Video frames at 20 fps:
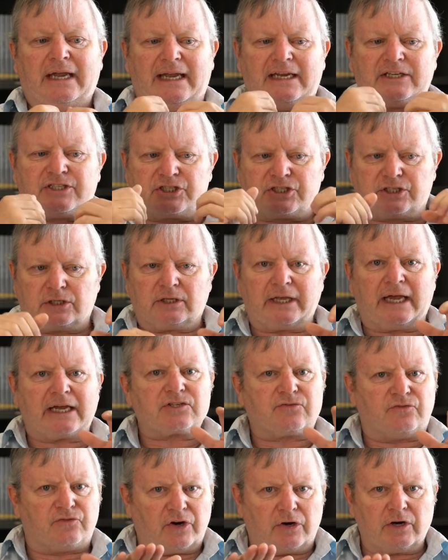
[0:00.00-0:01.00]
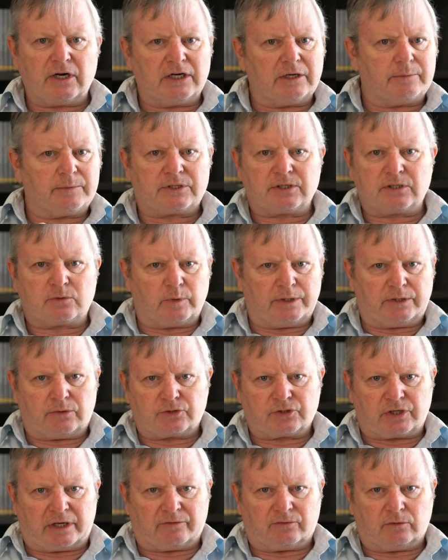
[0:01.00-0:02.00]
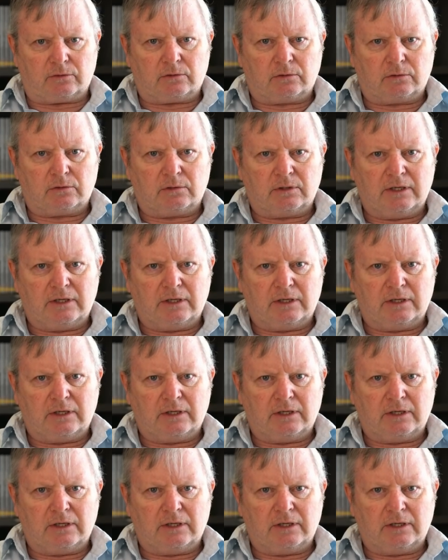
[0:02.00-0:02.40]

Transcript: It still has very limited wheel travel.